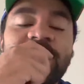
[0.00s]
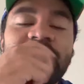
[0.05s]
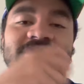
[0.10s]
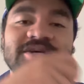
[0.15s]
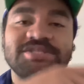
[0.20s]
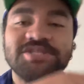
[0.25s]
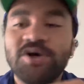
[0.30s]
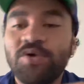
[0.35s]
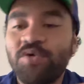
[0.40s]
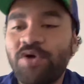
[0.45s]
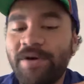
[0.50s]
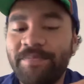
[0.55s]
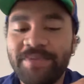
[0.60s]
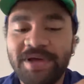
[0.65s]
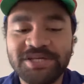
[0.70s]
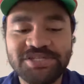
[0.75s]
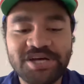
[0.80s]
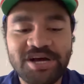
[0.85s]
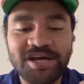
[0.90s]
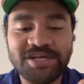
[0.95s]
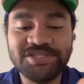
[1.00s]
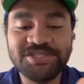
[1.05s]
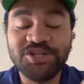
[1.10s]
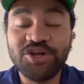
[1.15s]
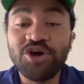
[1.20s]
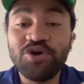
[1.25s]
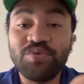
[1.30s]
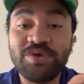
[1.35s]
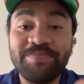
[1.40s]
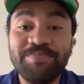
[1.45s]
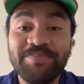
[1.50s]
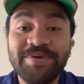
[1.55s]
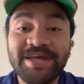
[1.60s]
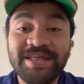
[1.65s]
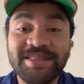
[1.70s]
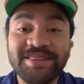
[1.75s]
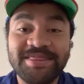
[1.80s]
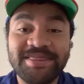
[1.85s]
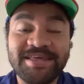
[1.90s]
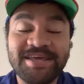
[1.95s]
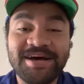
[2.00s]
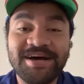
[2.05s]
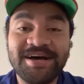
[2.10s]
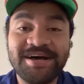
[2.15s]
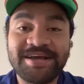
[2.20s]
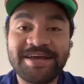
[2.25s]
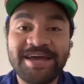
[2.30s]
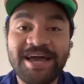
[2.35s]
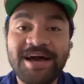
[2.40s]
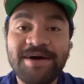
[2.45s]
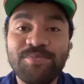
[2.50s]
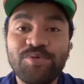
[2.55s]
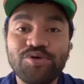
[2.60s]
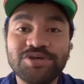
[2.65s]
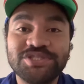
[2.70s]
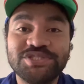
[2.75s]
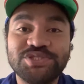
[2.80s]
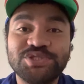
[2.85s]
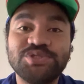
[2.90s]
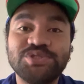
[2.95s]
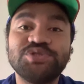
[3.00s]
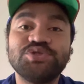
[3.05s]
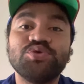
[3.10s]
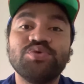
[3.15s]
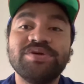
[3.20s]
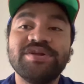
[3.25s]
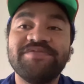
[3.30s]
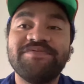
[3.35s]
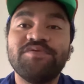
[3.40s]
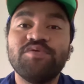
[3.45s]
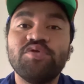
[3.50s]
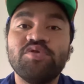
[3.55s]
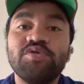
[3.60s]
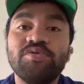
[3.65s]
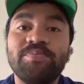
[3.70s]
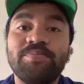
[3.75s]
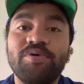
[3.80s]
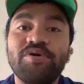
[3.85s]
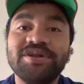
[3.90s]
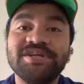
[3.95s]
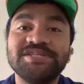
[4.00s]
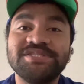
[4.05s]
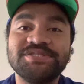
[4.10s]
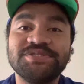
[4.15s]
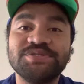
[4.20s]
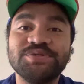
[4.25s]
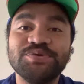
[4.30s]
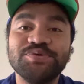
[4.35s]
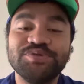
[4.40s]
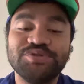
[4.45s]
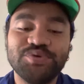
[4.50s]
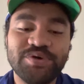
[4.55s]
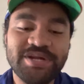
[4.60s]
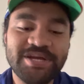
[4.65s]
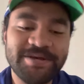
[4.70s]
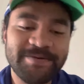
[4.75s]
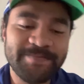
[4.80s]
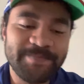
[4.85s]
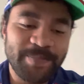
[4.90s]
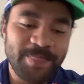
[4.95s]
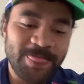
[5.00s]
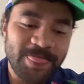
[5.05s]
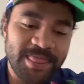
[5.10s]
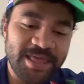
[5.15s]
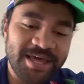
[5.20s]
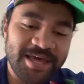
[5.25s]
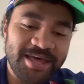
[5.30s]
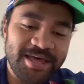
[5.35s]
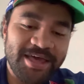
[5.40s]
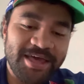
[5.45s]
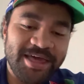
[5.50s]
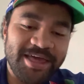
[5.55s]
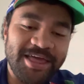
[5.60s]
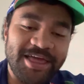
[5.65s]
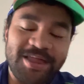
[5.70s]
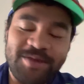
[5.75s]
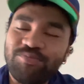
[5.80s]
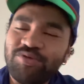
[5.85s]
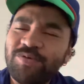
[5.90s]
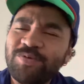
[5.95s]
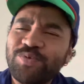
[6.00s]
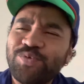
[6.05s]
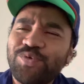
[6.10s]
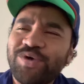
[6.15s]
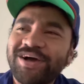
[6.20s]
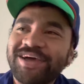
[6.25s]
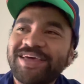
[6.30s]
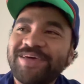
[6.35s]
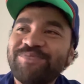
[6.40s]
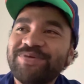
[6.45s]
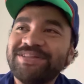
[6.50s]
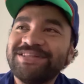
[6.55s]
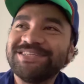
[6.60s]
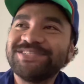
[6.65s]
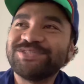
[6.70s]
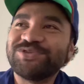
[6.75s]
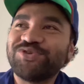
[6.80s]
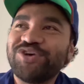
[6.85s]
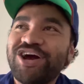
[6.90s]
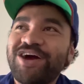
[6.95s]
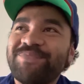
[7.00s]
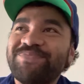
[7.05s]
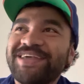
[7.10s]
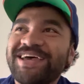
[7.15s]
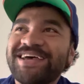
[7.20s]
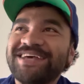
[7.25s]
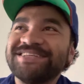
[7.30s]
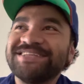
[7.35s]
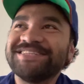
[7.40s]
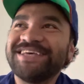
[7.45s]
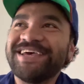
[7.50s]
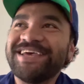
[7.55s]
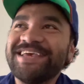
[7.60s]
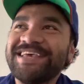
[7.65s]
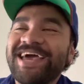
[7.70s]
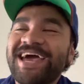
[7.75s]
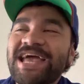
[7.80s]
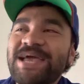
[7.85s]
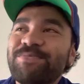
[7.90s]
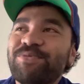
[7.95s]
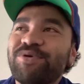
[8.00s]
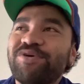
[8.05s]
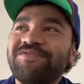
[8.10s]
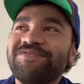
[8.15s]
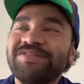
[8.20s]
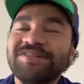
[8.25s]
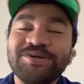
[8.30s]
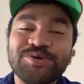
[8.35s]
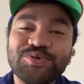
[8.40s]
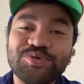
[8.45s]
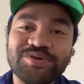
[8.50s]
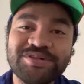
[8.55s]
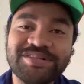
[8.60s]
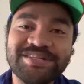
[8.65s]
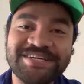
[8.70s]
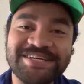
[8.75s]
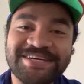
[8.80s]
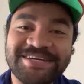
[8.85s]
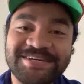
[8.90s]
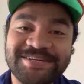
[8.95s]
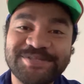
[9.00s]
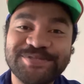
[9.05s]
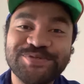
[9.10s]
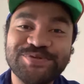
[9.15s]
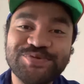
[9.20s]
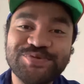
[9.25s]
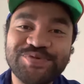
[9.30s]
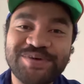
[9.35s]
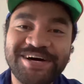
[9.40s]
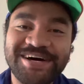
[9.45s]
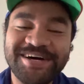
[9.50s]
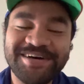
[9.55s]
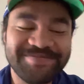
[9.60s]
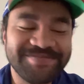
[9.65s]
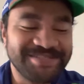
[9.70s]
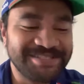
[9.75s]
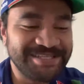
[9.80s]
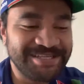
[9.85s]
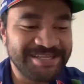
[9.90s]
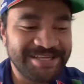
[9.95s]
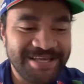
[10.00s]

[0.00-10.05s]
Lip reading: So as you guys know, we beat the Cowboys 24-20 in probably what can be described as a game of literally two halves.